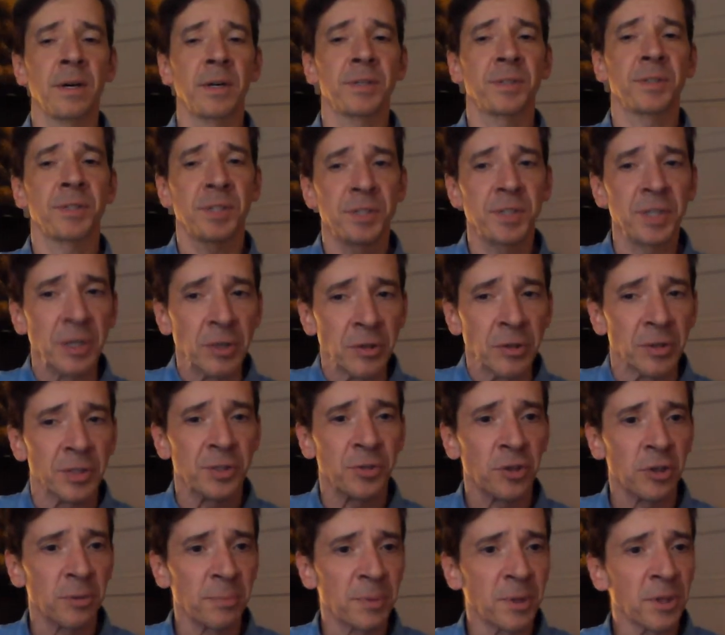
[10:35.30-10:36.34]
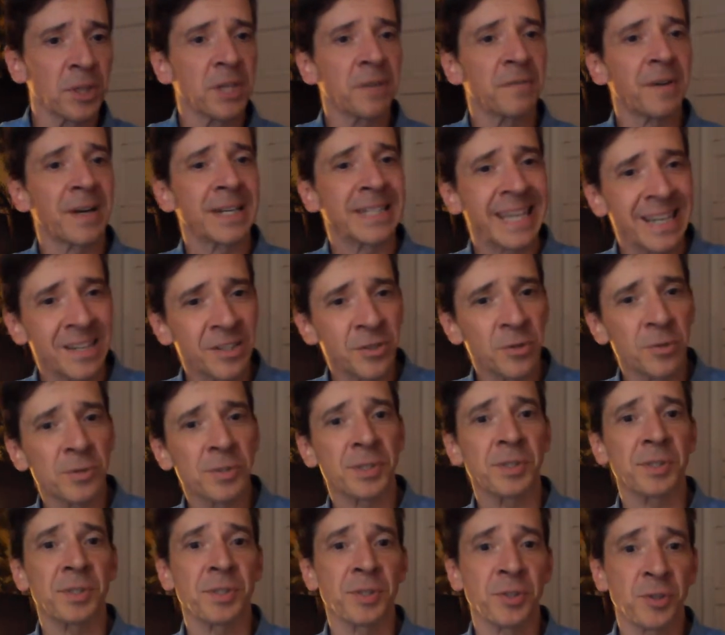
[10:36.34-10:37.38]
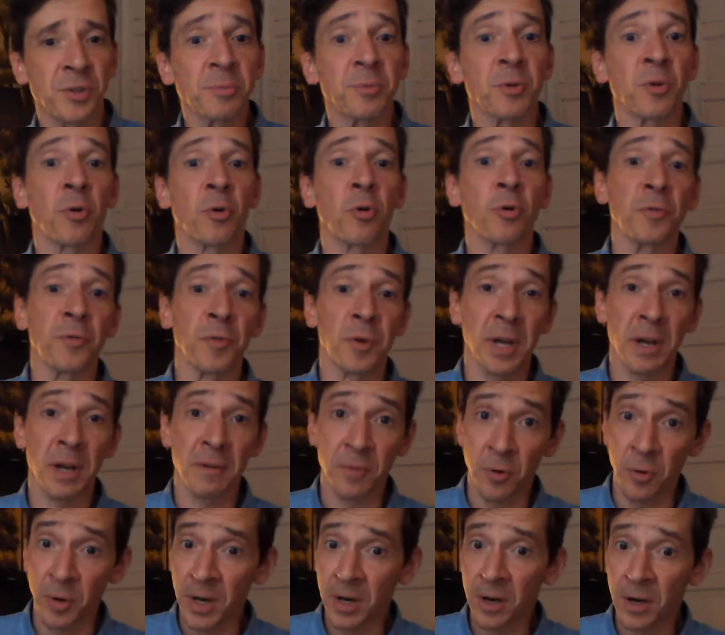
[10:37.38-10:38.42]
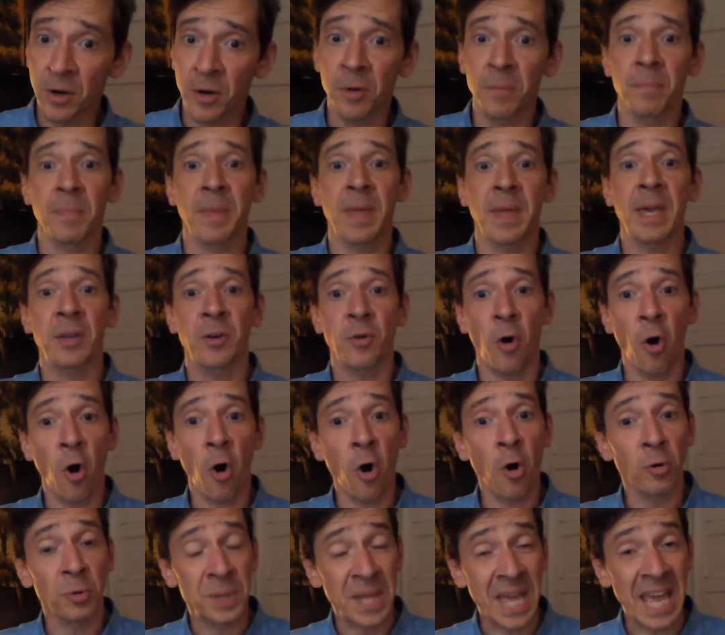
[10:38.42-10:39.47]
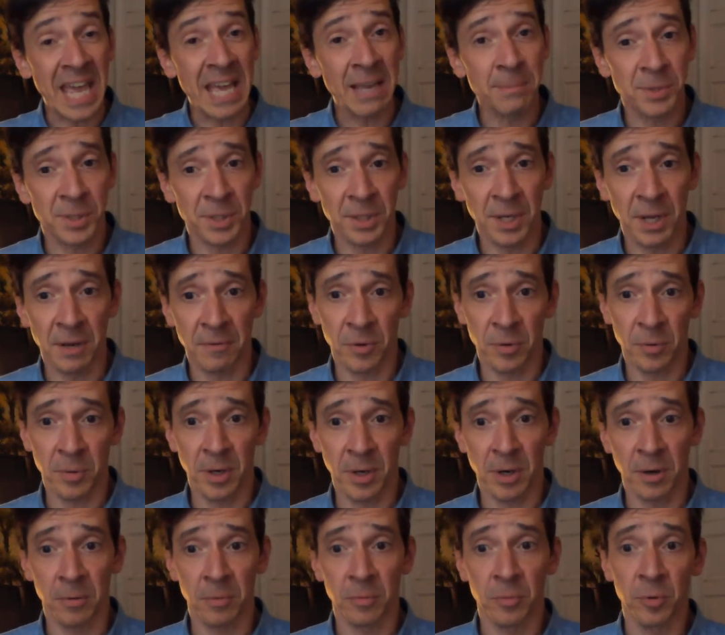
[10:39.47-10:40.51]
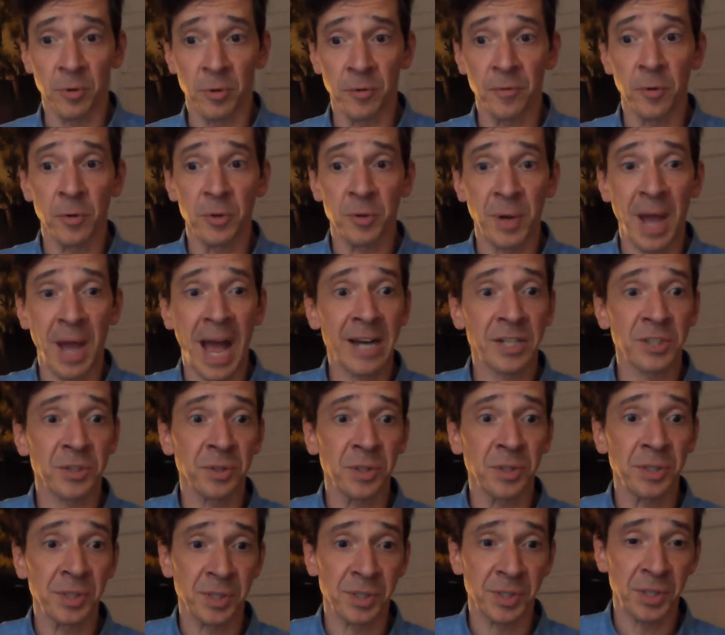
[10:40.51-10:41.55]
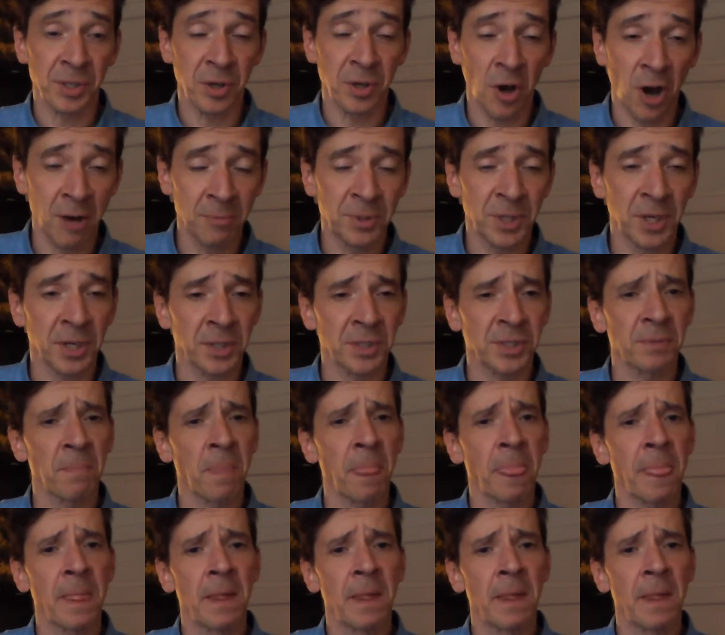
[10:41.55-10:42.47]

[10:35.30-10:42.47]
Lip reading: Since the indiscernibility of identicals is assumed to hold for FOL, and all names in FOL refer to actually existing objects,